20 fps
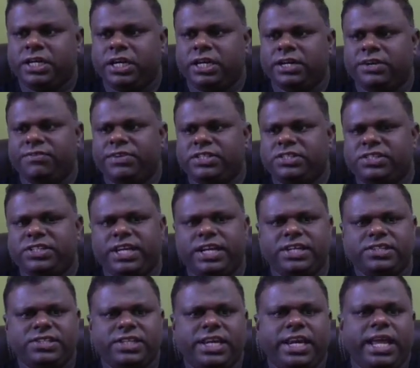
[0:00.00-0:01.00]
which
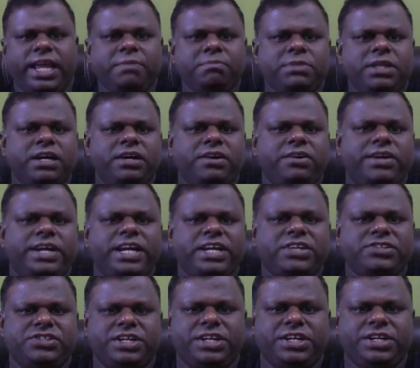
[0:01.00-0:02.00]
says name the
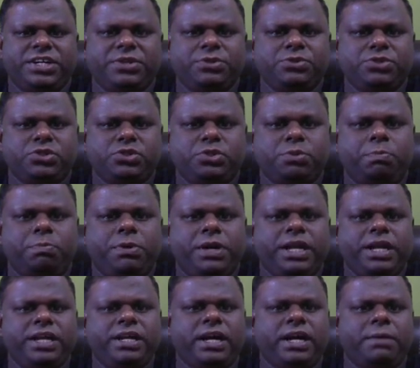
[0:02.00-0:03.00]
reagent used to
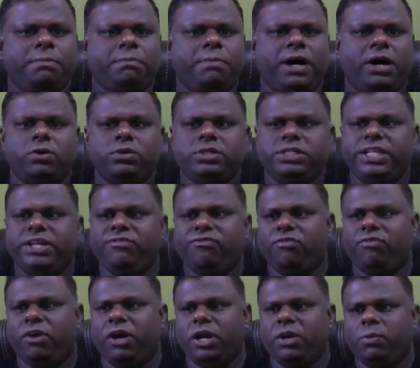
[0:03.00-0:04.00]
bring about the
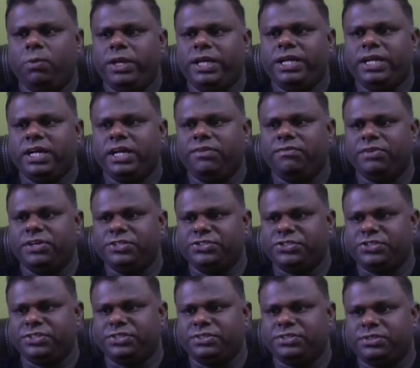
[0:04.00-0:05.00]
following
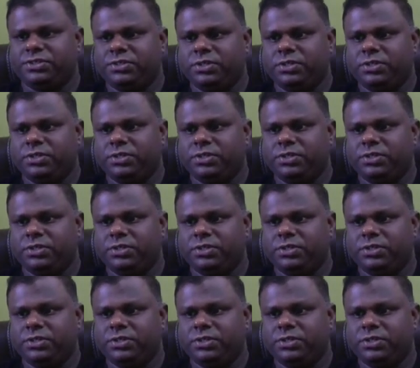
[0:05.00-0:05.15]
conversion.